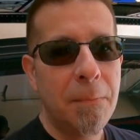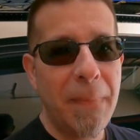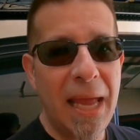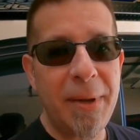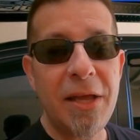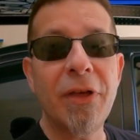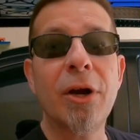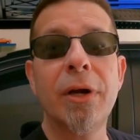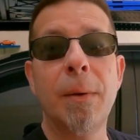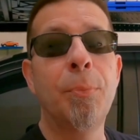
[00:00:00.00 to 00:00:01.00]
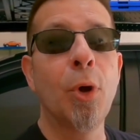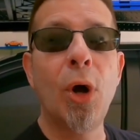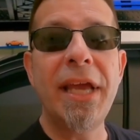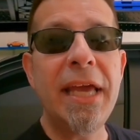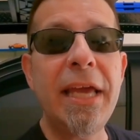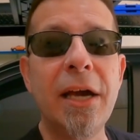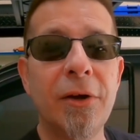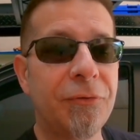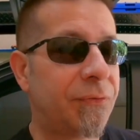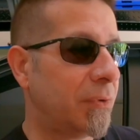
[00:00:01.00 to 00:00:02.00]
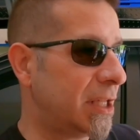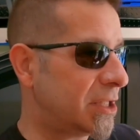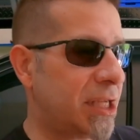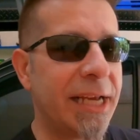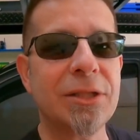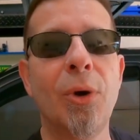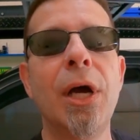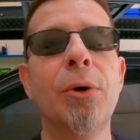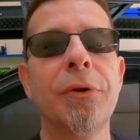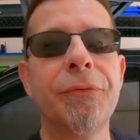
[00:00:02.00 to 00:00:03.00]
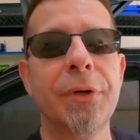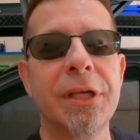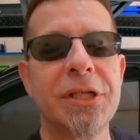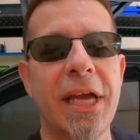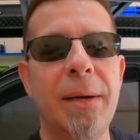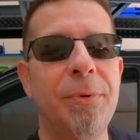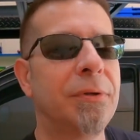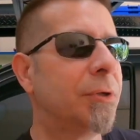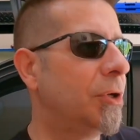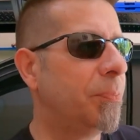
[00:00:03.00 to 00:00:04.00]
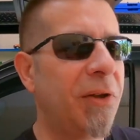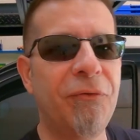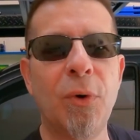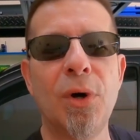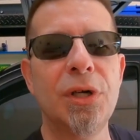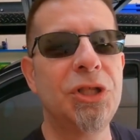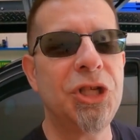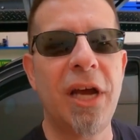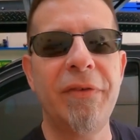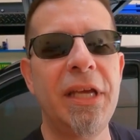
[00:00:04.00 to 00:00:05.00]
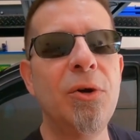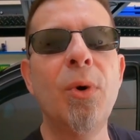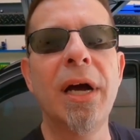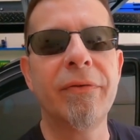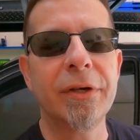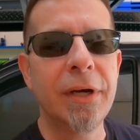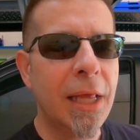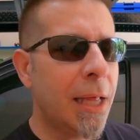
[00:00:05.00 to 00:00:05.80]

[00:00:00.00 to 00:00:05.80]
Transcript: Maybe they're an employee of, let's take Toyota for example. Could be Ford, Chevy, whoever.